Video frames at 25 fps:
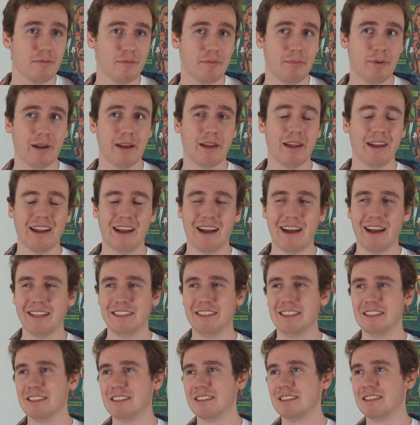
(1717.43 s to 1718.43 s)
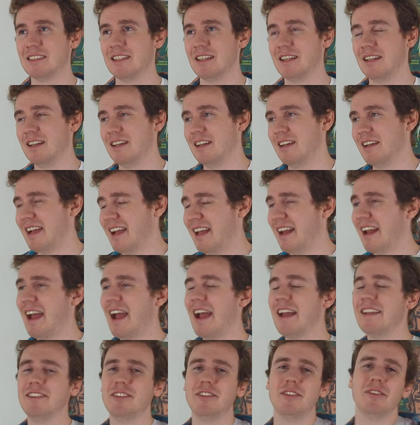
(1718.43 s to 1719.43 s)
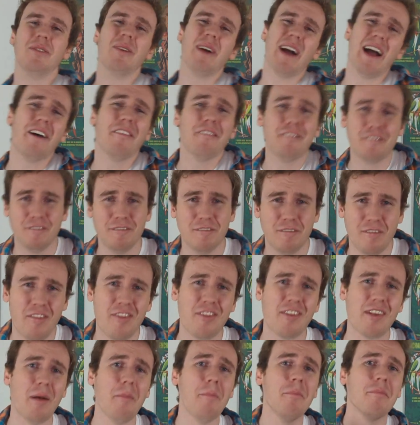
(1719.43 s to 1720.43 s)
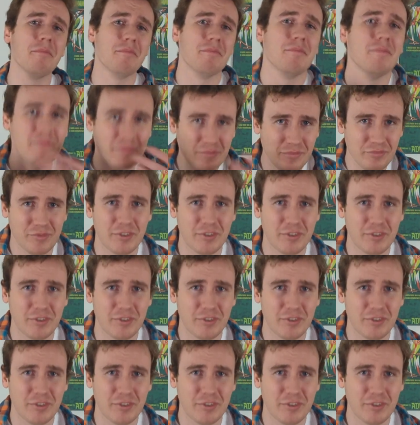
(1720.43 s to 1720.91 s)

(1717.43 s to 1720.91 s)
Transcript: but I do have some